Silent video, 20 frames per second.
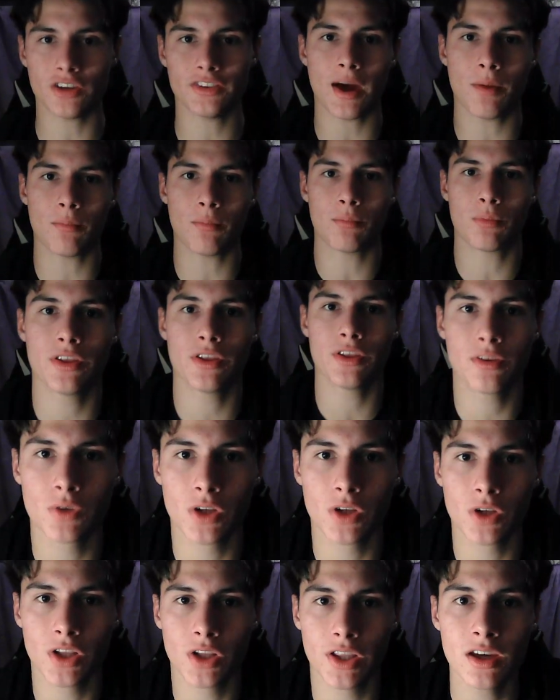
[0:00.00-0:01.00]
breathing,
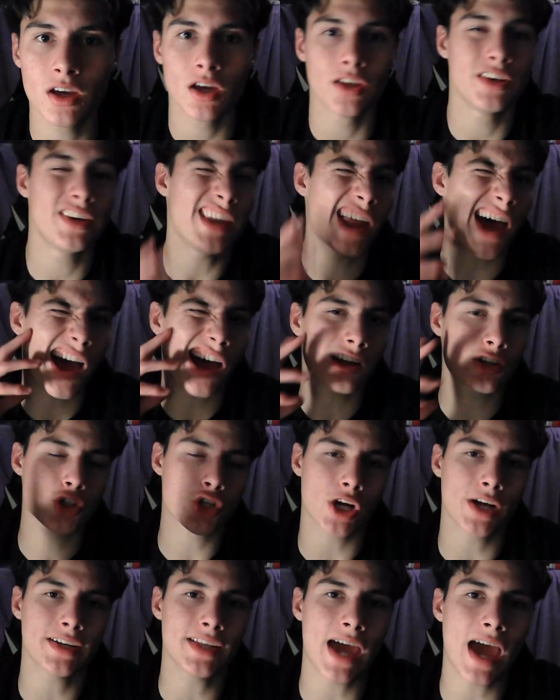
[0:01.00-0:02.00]
really not
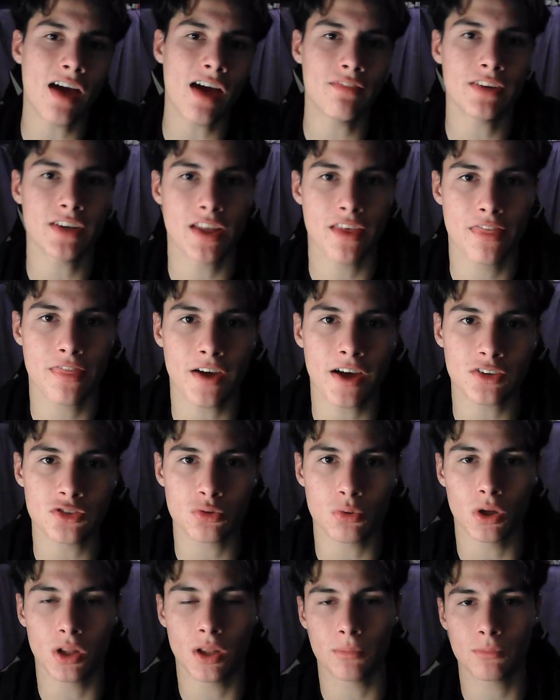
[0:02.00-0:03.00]
trying to have any thoughts
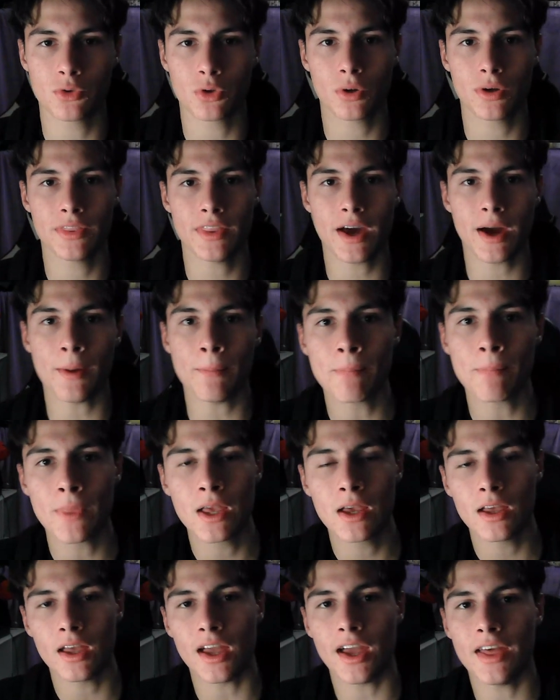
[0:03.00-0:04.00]
while I'm doing that.
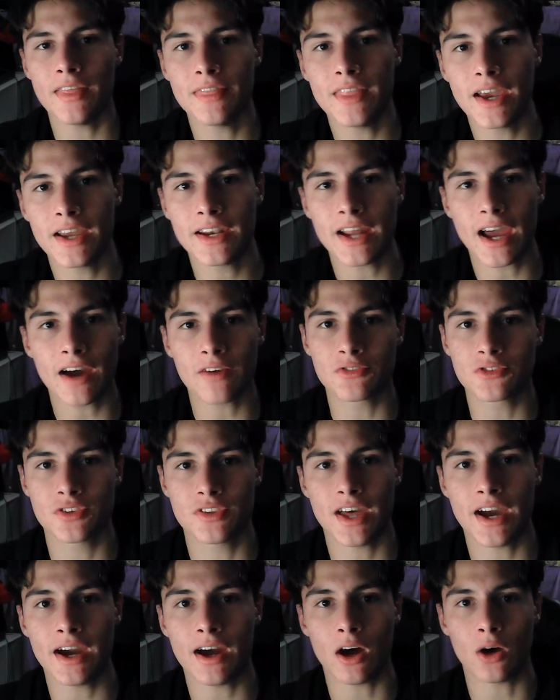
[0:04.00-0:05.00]
And then after
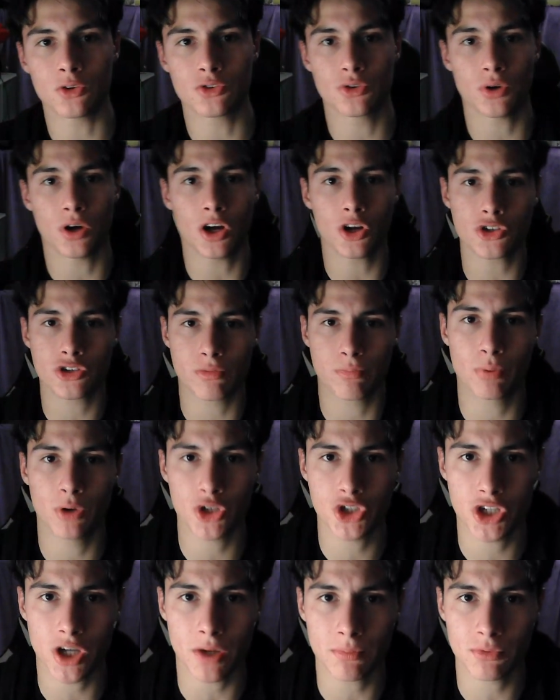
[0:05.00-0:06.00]
that, I'll do 100
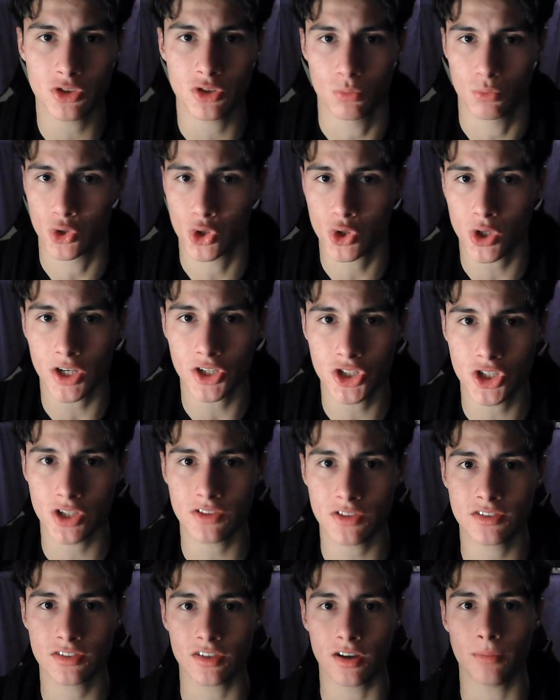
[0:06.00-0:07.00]
push-ups, some
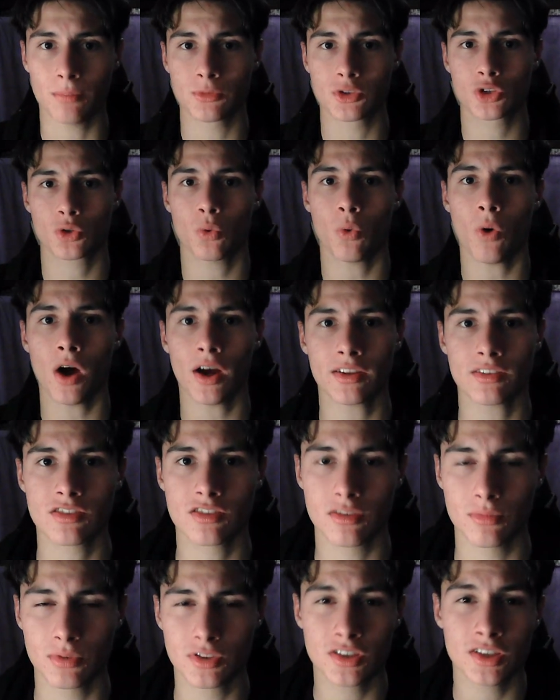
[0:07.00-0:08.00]
stretches, some squats,
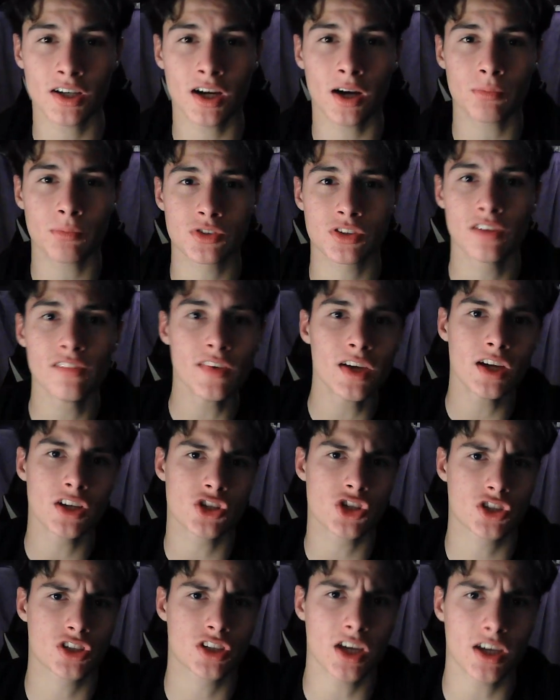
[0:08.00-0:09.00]
some sit-ups,
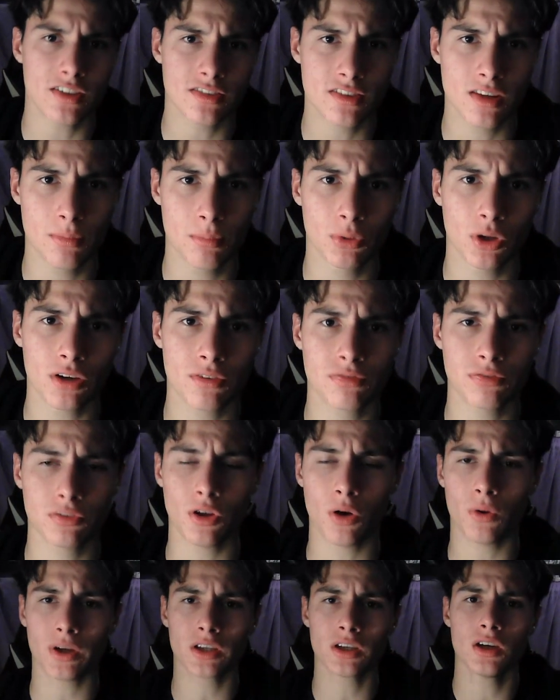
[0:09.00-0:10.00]
just gets the blood
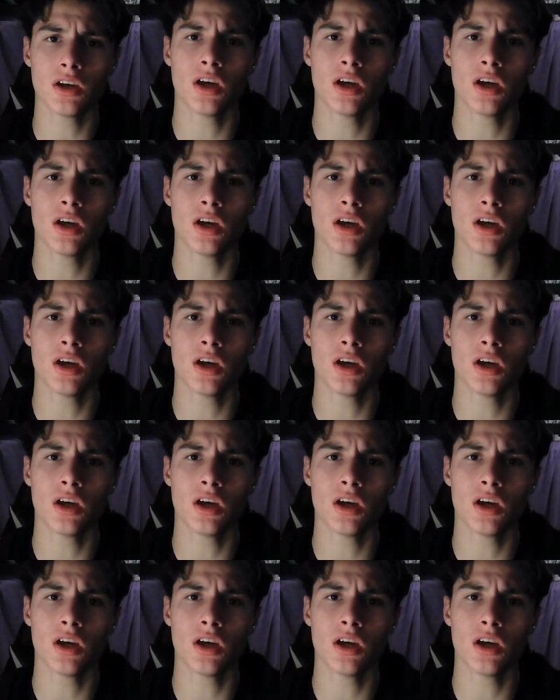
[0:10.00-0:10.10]
flowing.